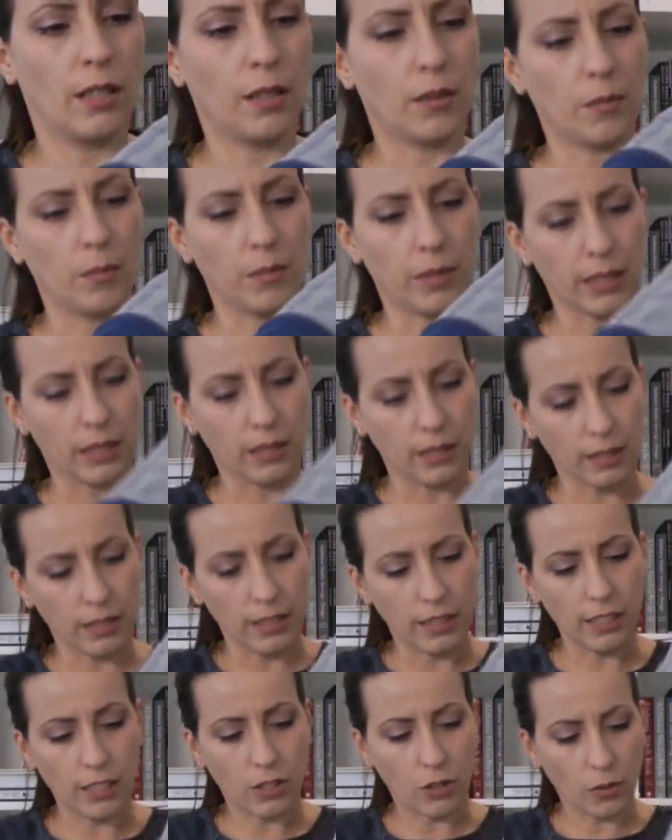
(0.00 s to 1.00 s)
but
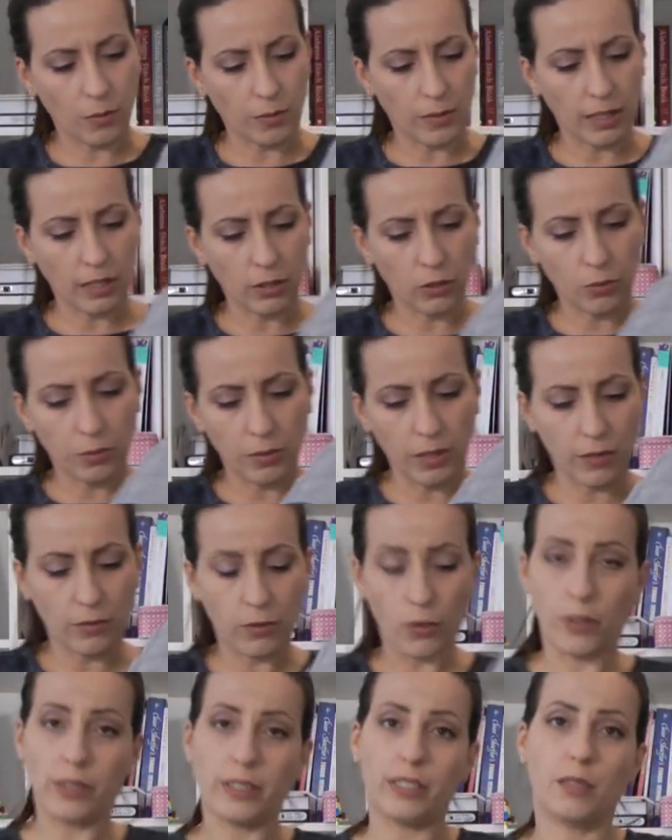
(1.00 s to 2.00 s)
this is something to be
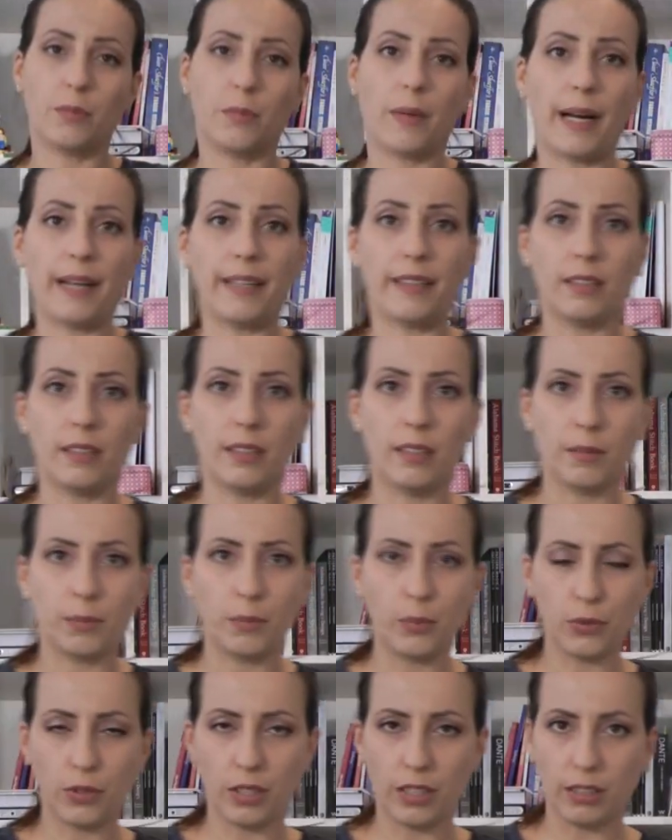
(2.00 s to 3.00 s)
avoided by
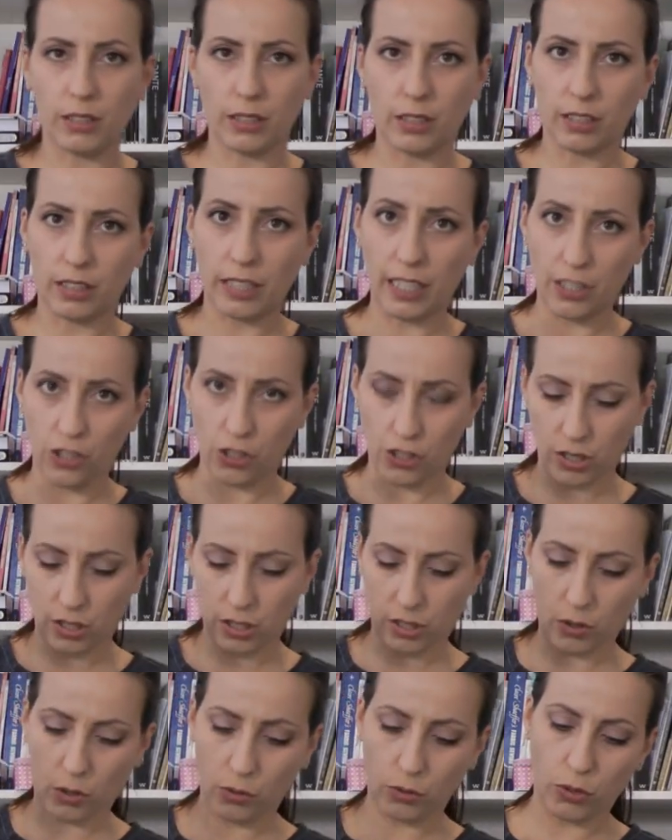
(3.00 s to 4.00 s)
putting the
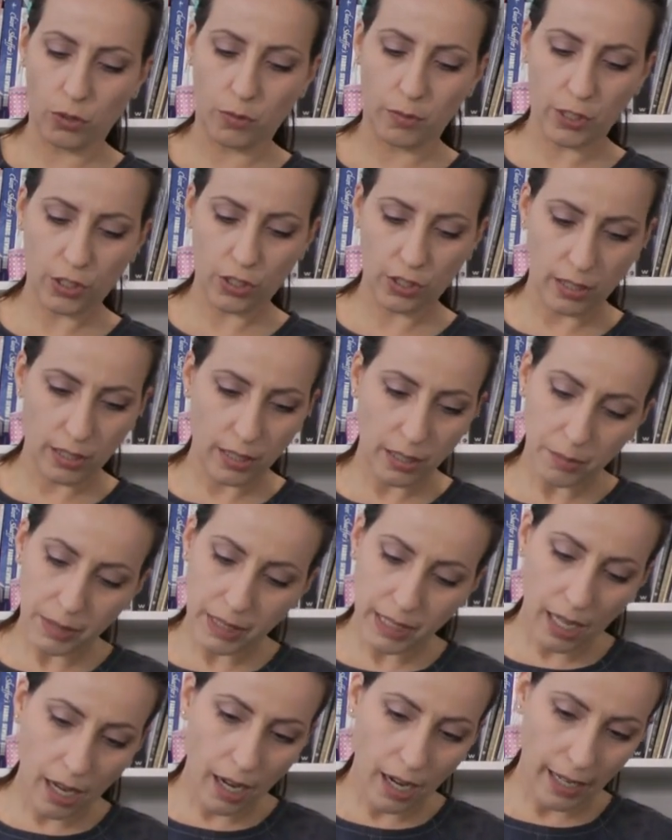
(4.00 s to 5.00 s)
tension on your machine a little
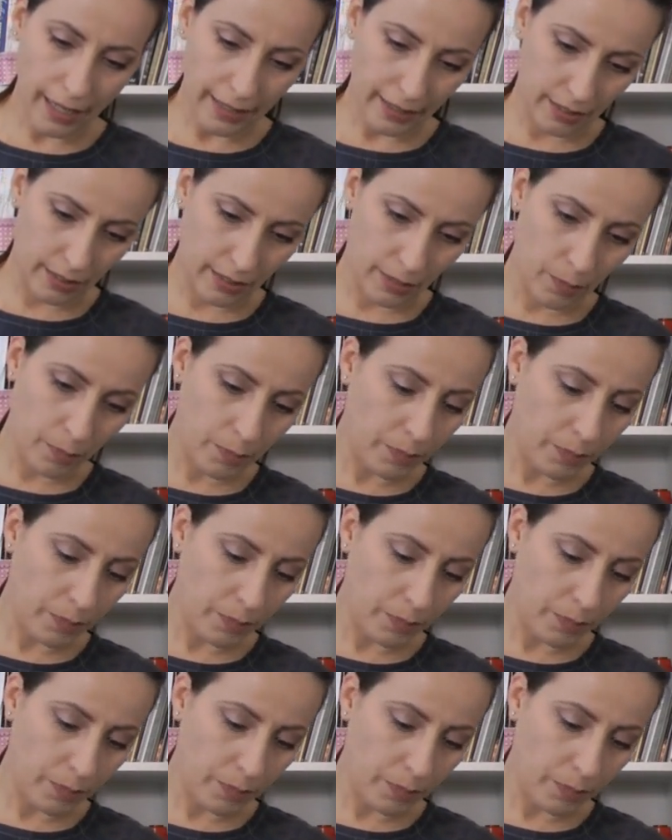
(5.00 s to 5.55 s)
bit higher.